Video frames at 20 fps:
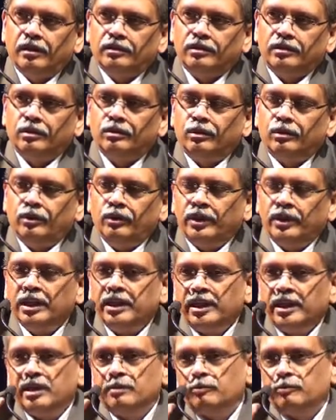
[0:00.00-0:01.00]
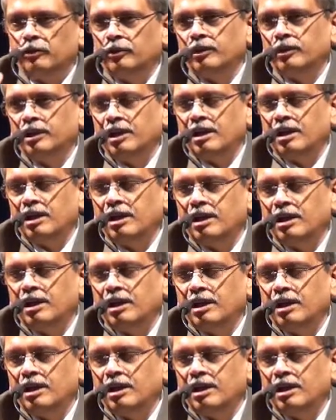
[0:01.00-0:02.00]
So you can take a
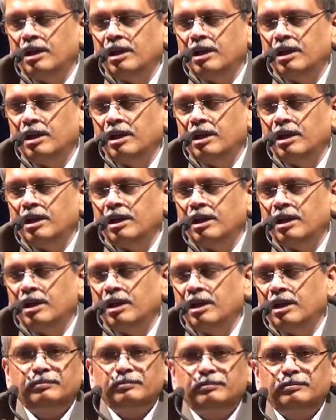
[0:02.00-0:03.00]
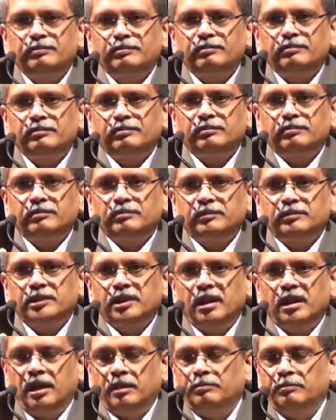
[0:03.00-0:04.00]
photograph of a car
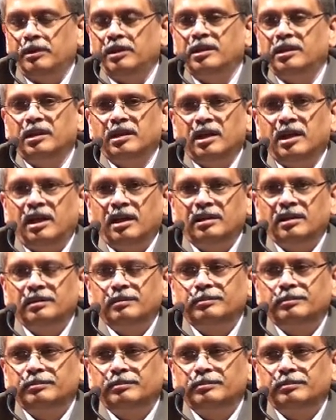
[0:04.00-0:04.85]
and print the car.